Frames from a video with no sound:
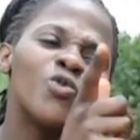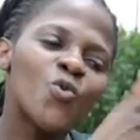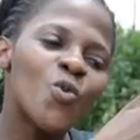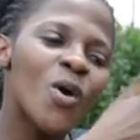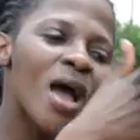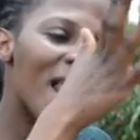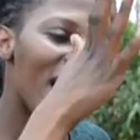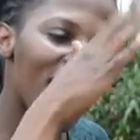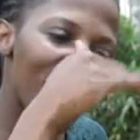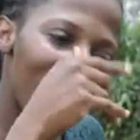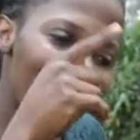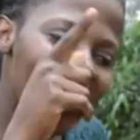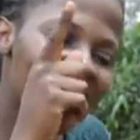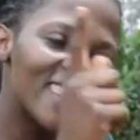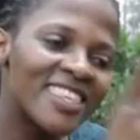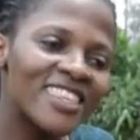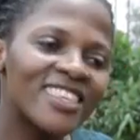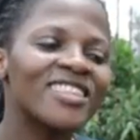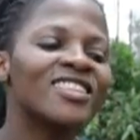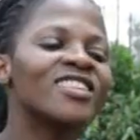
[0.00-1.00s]
So
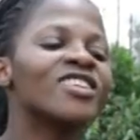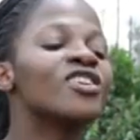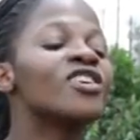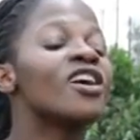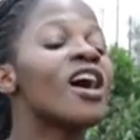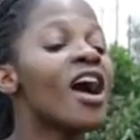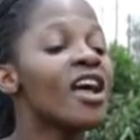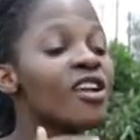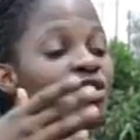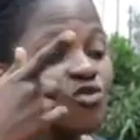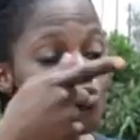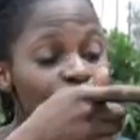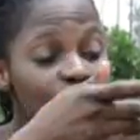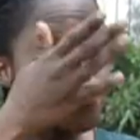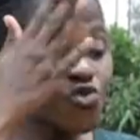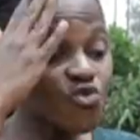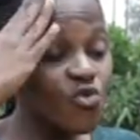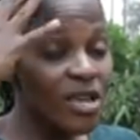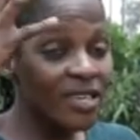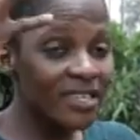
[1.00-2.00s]
whatever they can do, I
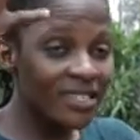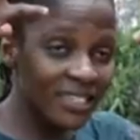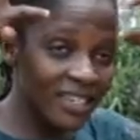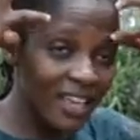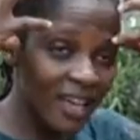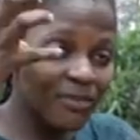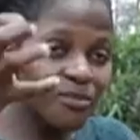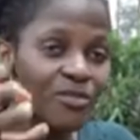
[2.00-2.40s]
can do.